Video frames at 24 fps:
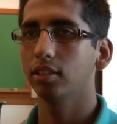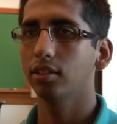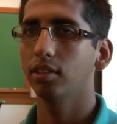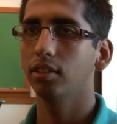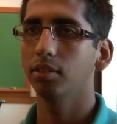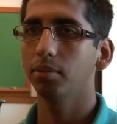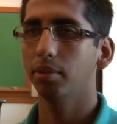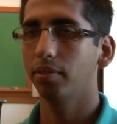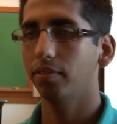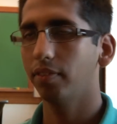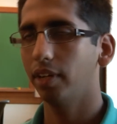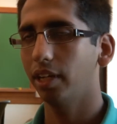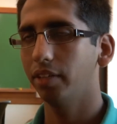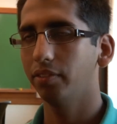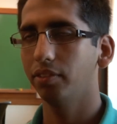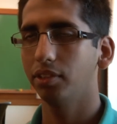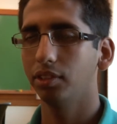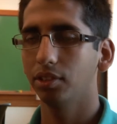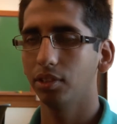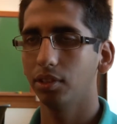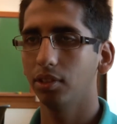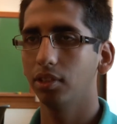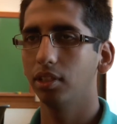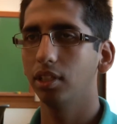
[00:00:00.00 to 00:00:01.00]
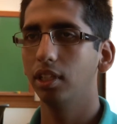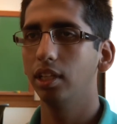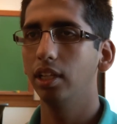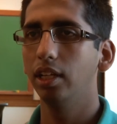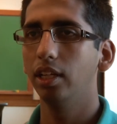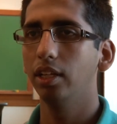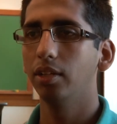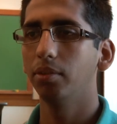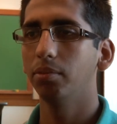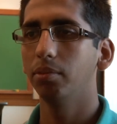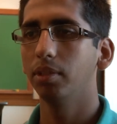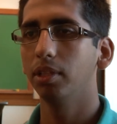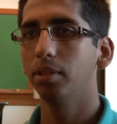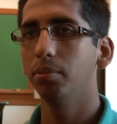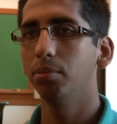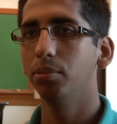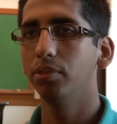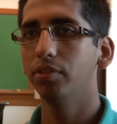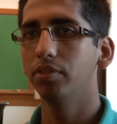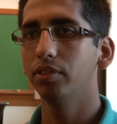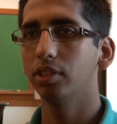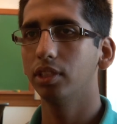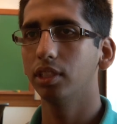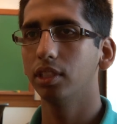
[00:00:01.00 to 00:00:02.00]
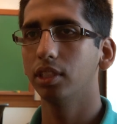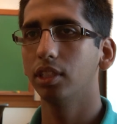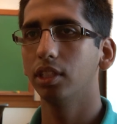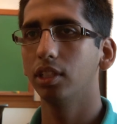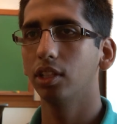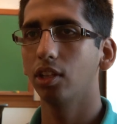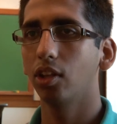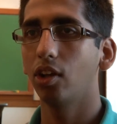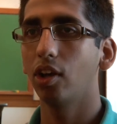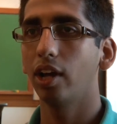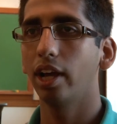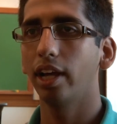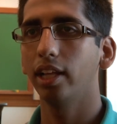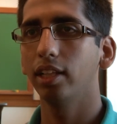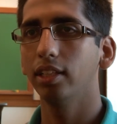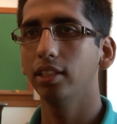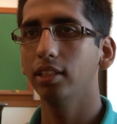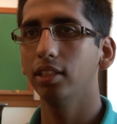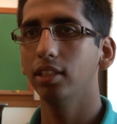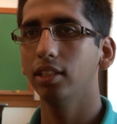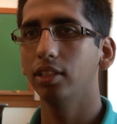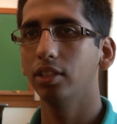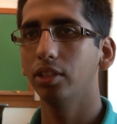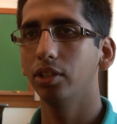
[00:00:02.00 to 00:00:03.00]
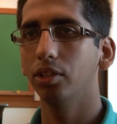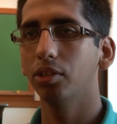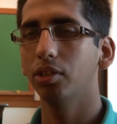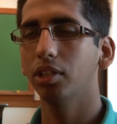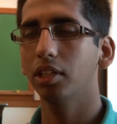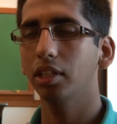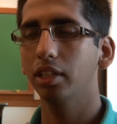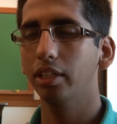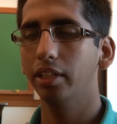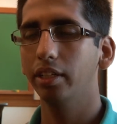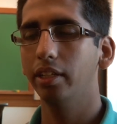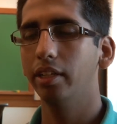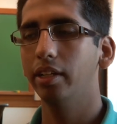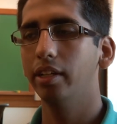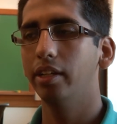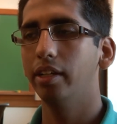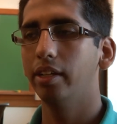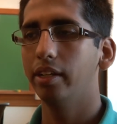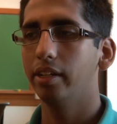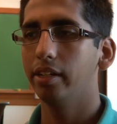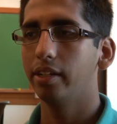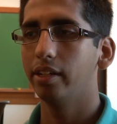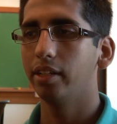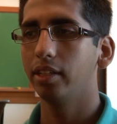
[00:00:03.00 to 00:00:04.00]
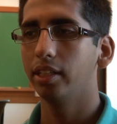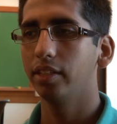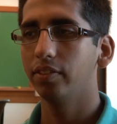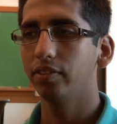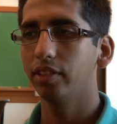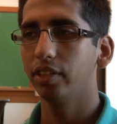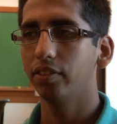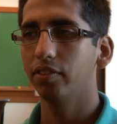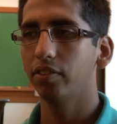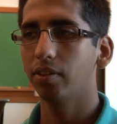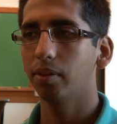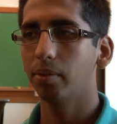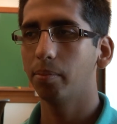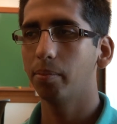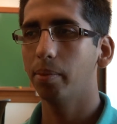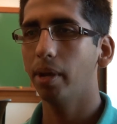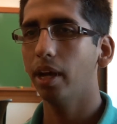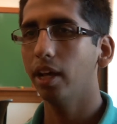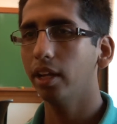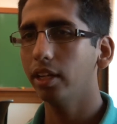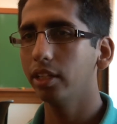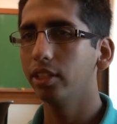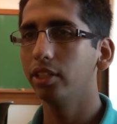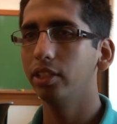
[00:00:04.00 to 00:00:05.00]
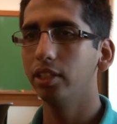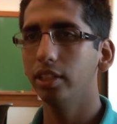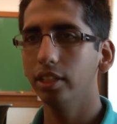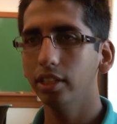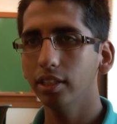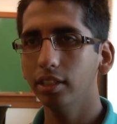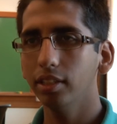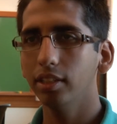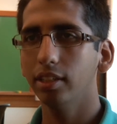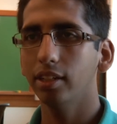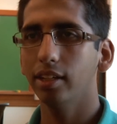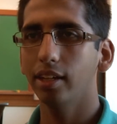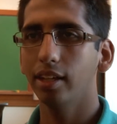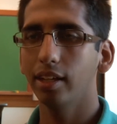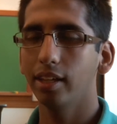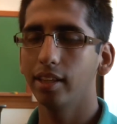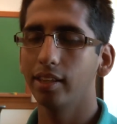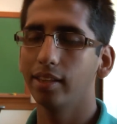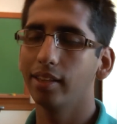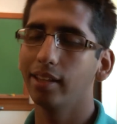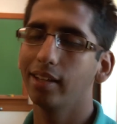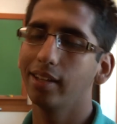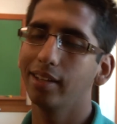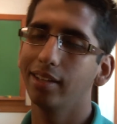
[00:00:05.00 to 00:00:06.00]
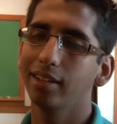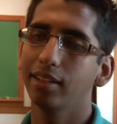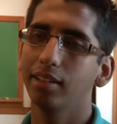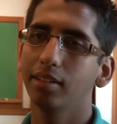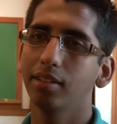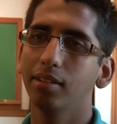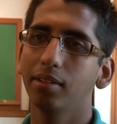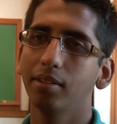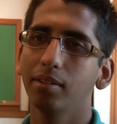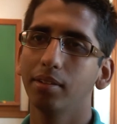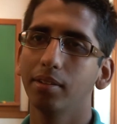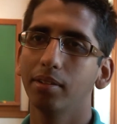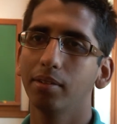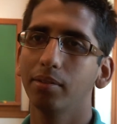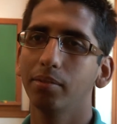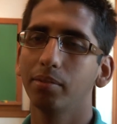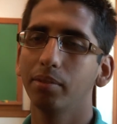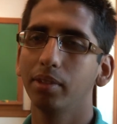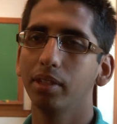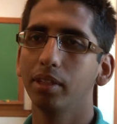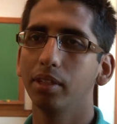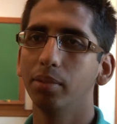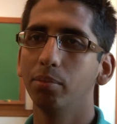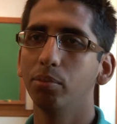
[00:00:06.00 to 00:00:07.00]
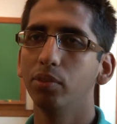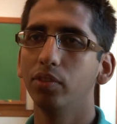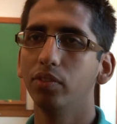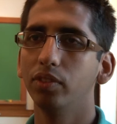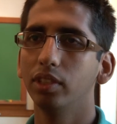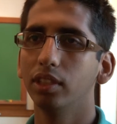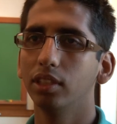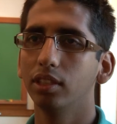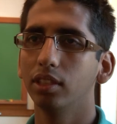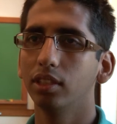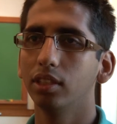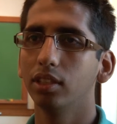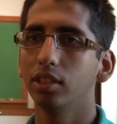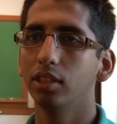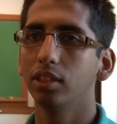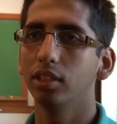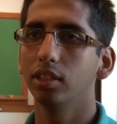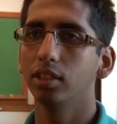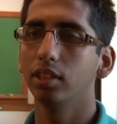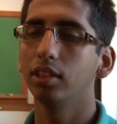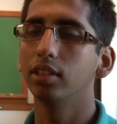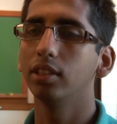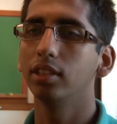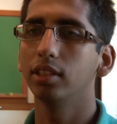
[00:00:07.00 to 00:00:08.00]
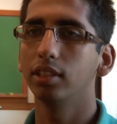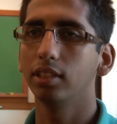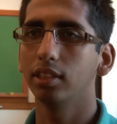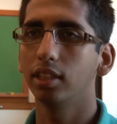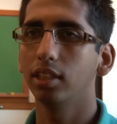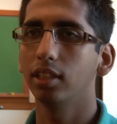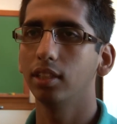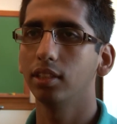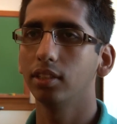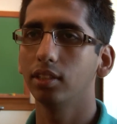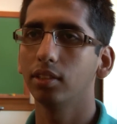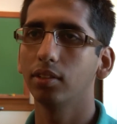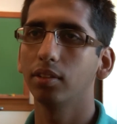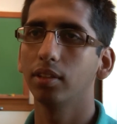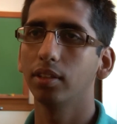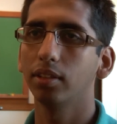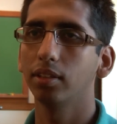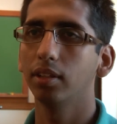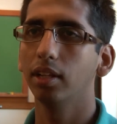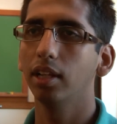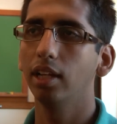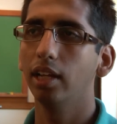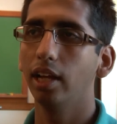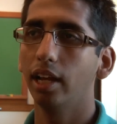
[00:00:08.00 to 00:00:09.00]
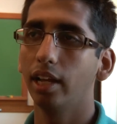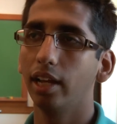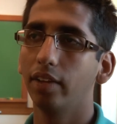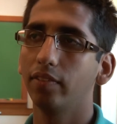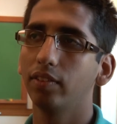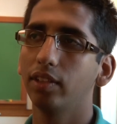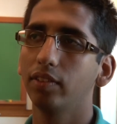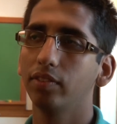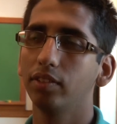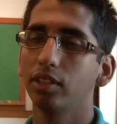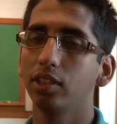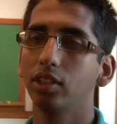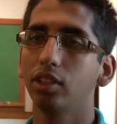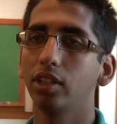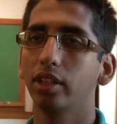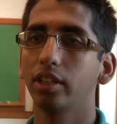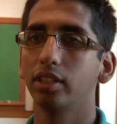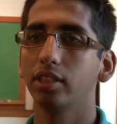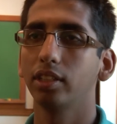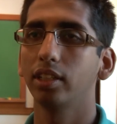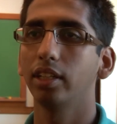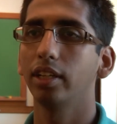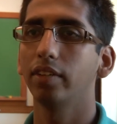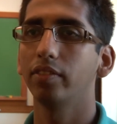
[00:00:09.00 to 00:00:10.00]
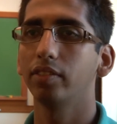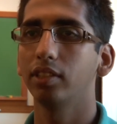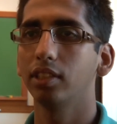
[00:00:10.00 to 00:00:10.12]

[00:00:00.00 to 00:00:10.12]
I was about 5 years old. We moved to Long Island, New York. I lived there for about a year, and then we moved into the city. And I've lived in New York City ever